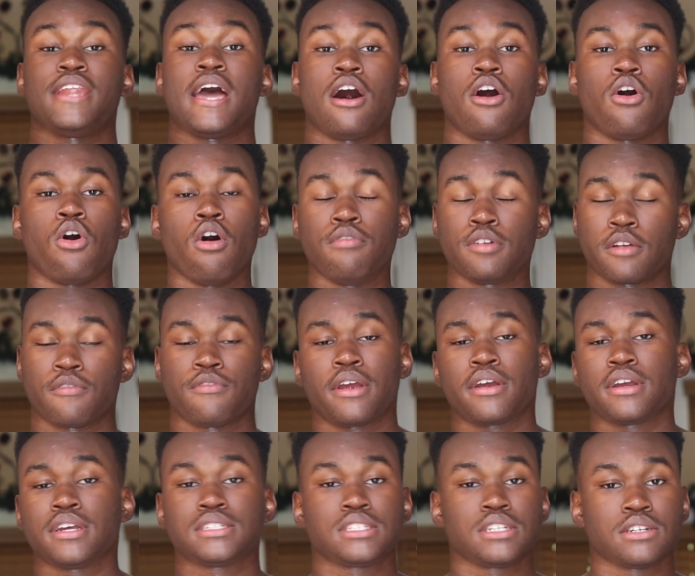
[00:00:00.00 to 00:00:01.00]
Now, over the
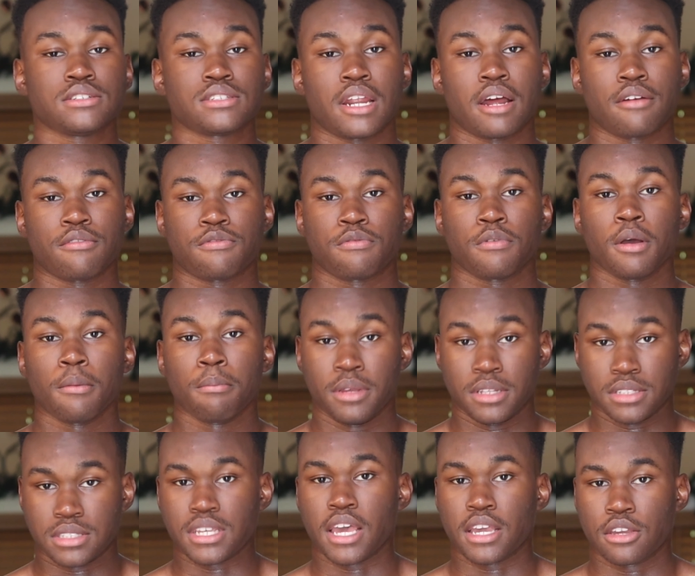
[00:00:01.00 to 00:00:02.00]
various years that I've been
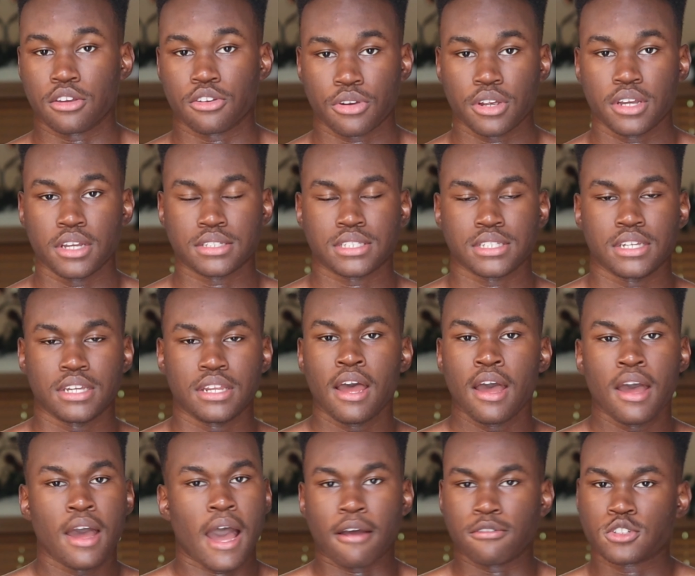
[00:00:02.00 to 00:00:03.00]
taking creatine,
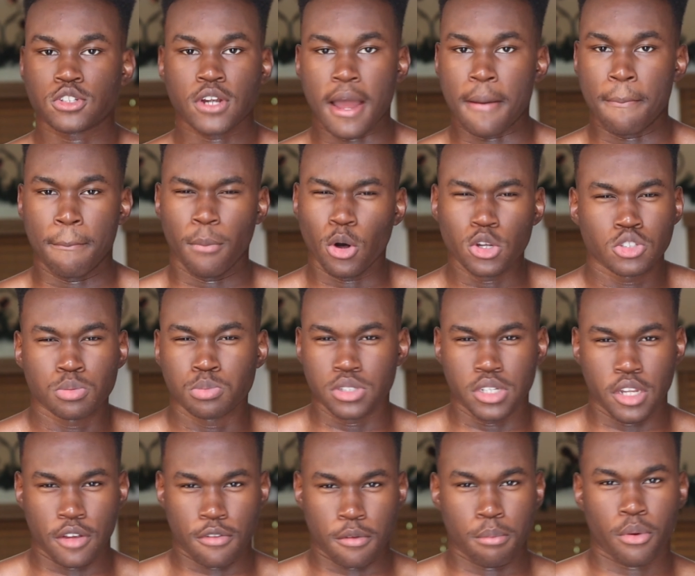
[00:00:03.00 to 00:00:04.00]
I've tried multiple
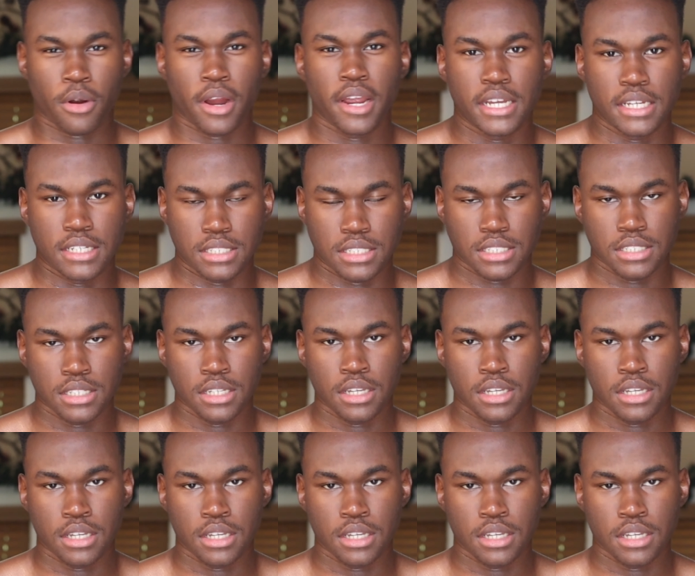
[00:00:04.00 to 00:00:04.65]
different brands.